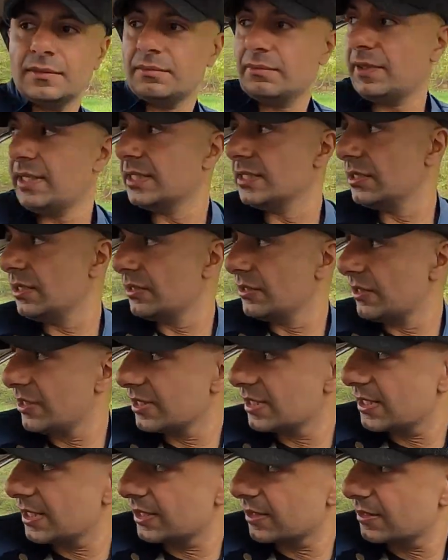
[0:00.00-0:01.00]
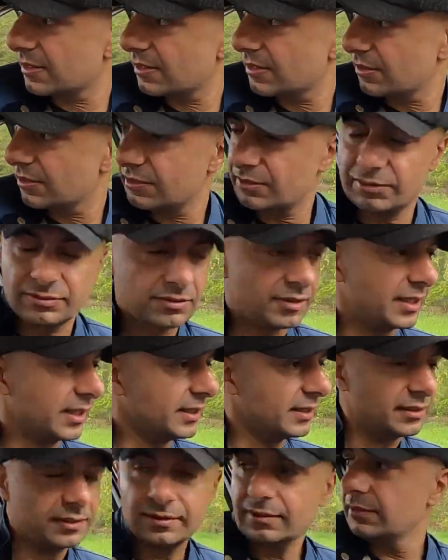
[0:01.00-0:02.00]
my 996.
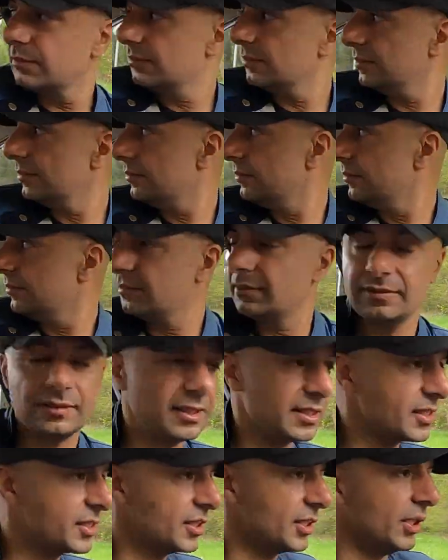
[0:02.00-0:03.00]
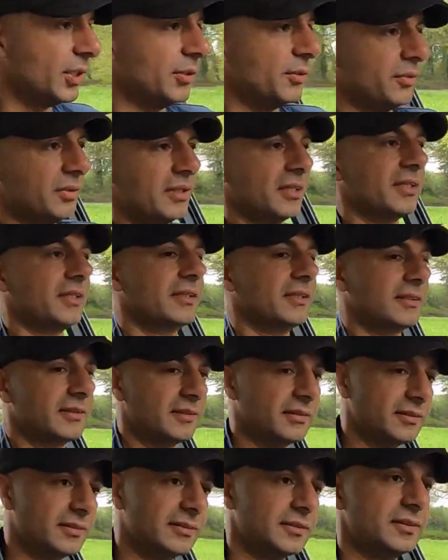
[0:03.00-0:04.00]
Right, let's go.
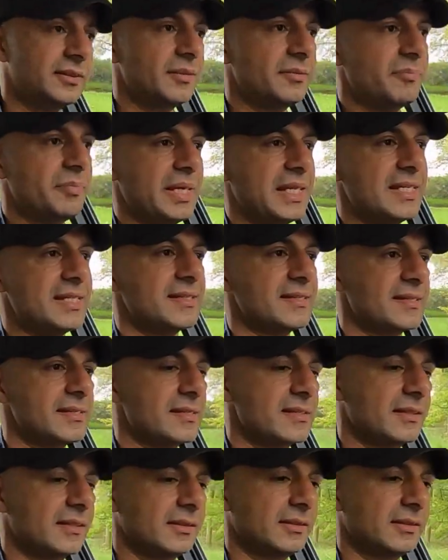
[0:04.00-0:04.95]
Beans.